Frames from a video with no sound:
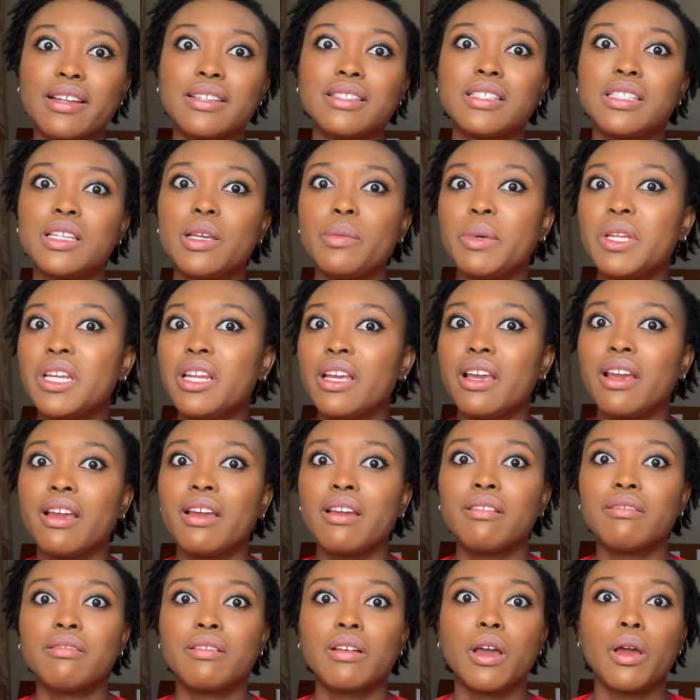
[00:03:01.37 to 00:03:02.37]

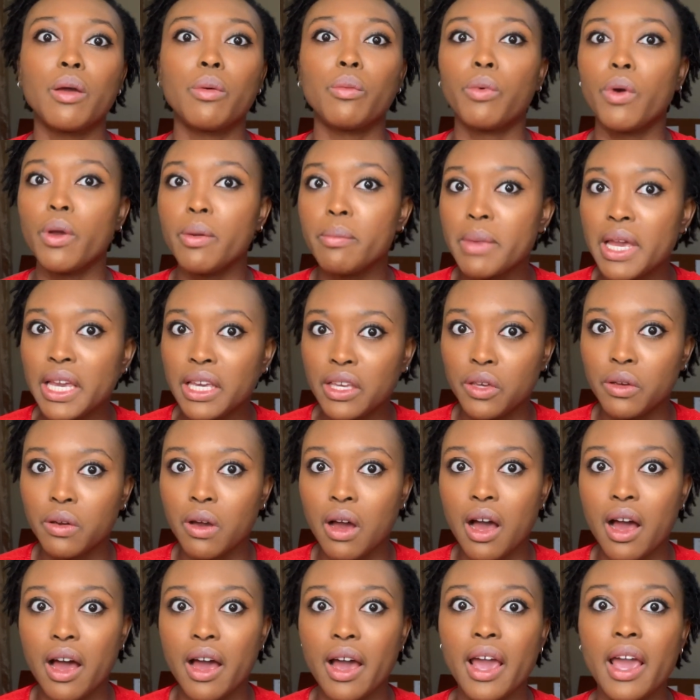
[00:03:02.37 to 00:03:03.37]
CBD won't make you
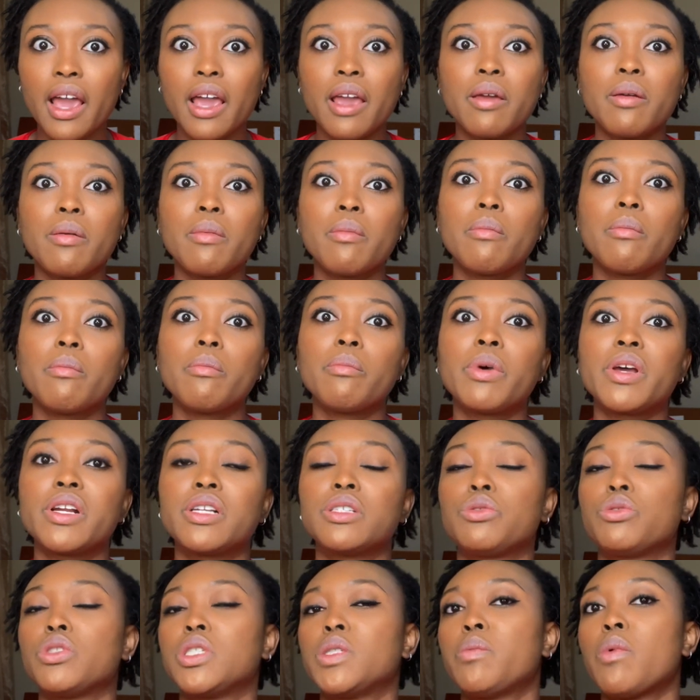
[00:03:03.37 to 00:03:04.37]
high, but
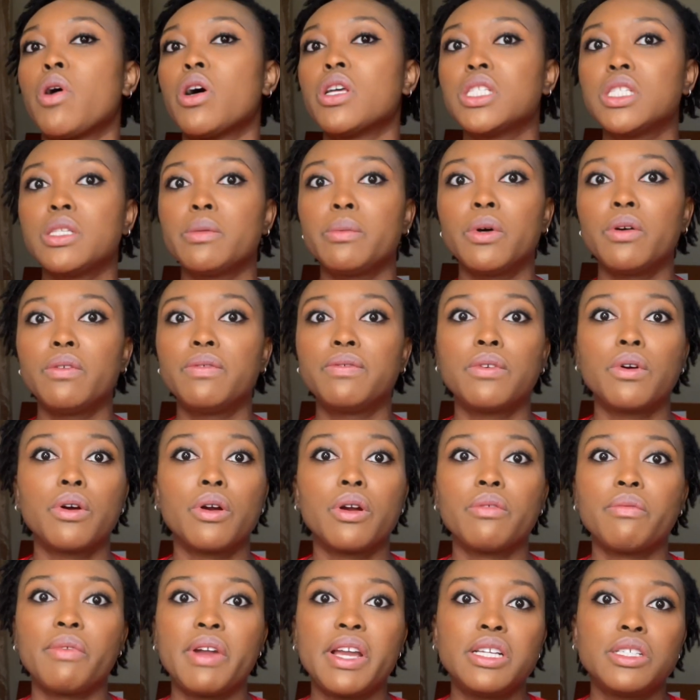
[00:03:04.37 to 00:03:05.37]
it's responsible for
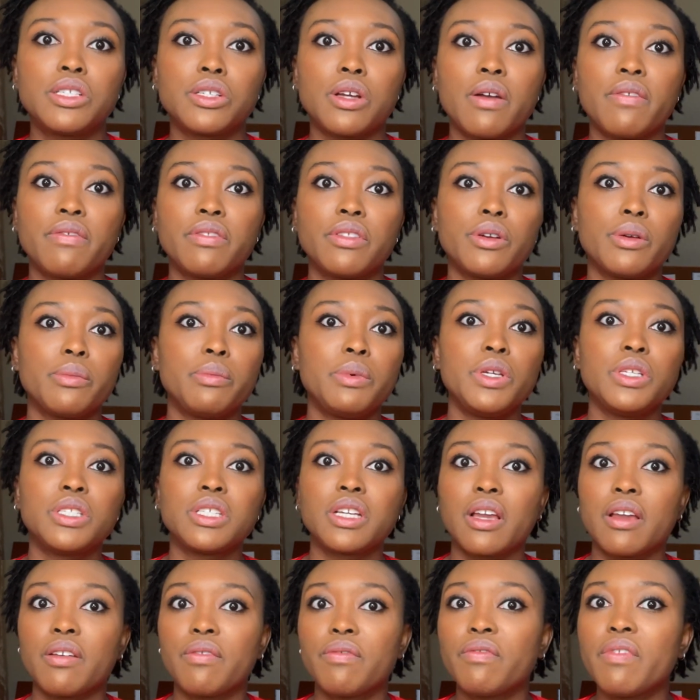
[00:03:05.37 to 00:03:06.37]
a range of
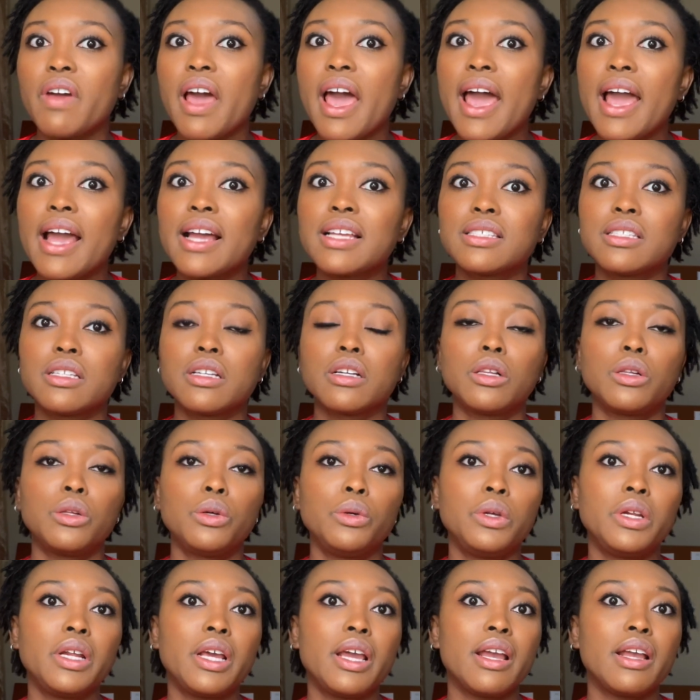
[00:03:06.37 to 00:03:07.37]
therapeutic effects,
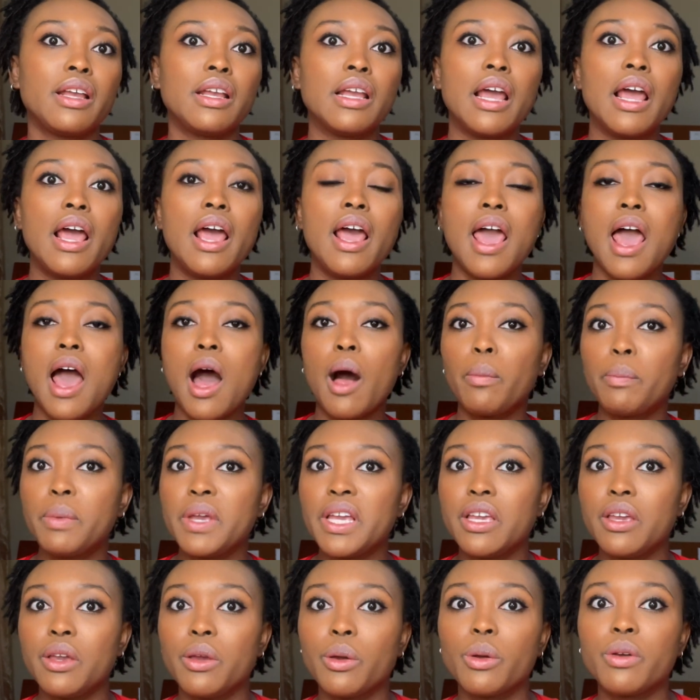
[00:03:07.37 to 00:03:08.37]
including
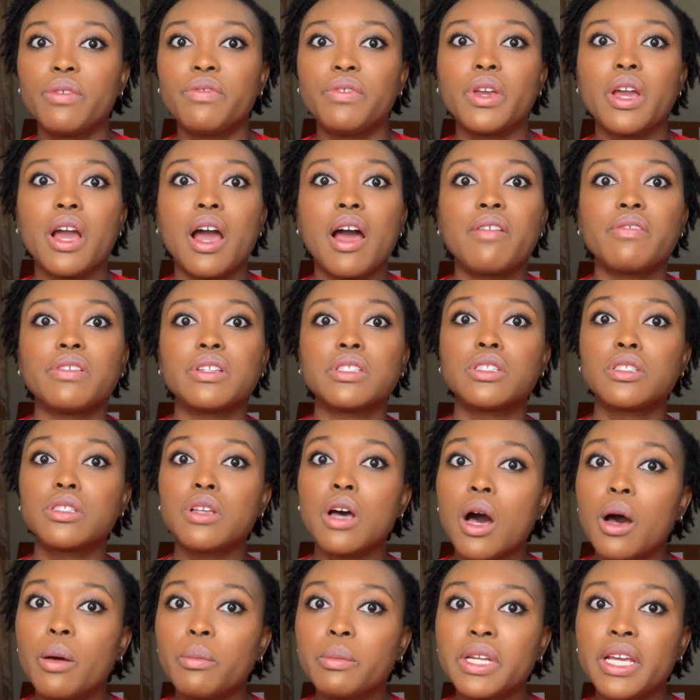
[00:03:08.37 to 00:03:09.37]
helping you if you have
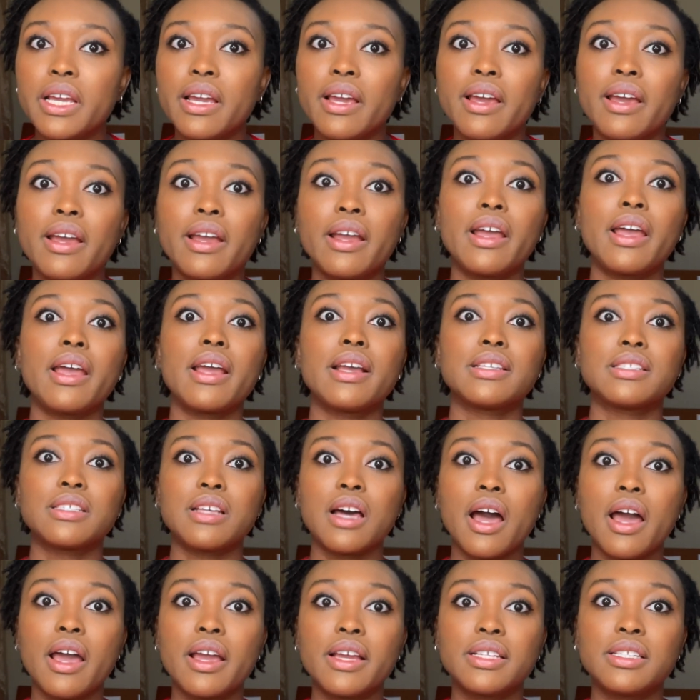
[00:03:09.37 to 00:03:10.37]
insomnia,
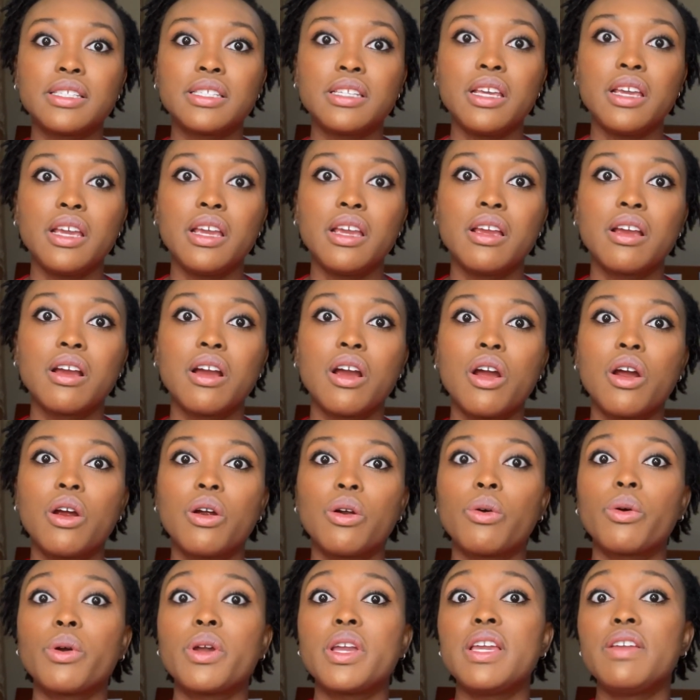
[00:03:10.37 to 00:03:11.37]
anxiety,
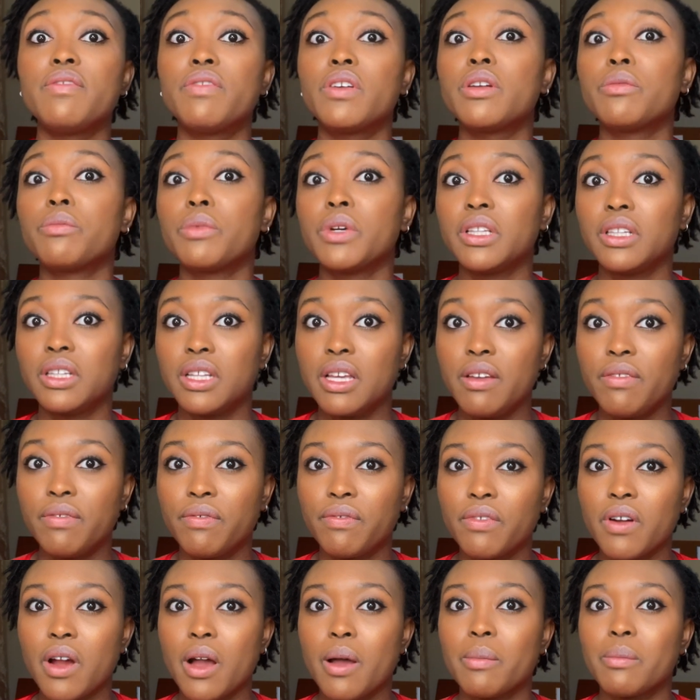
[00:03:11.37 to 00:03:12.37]
or even relief
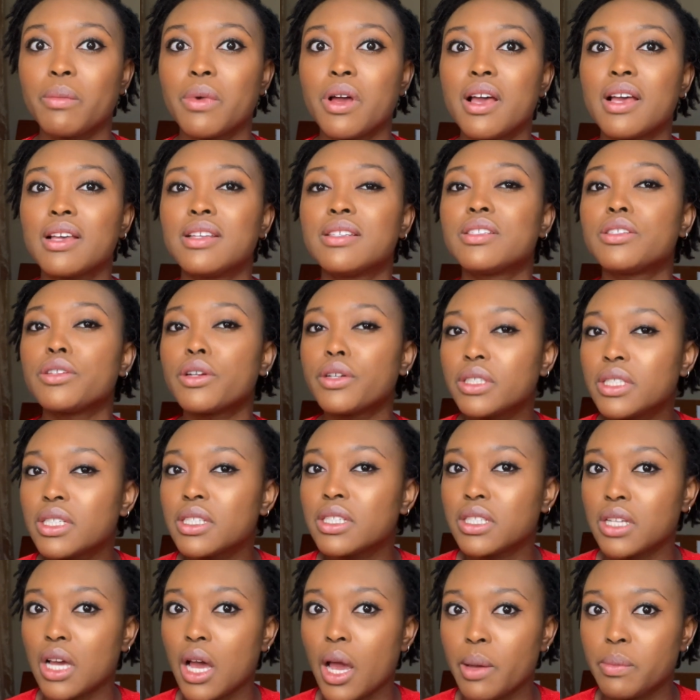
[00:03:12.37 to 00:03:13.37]
from
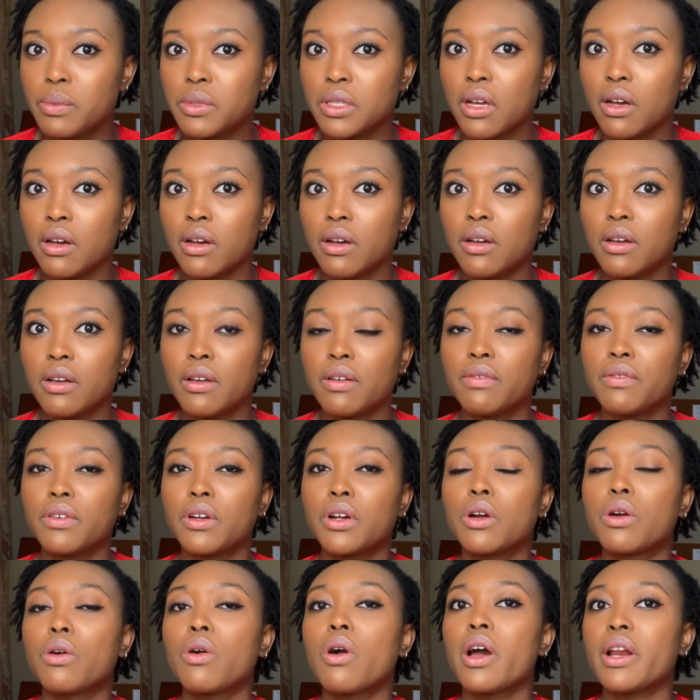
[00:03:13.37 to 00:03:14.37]
certain types of
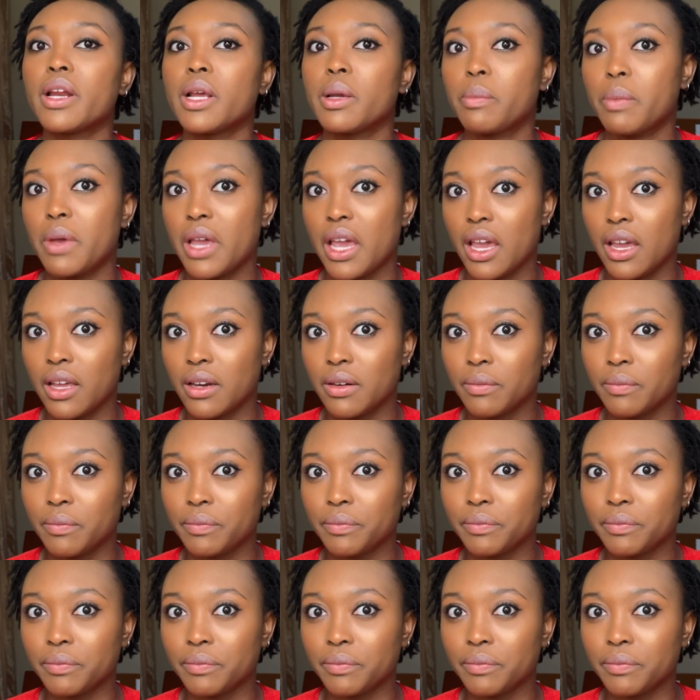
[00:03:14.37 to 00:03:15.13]
chronic pain.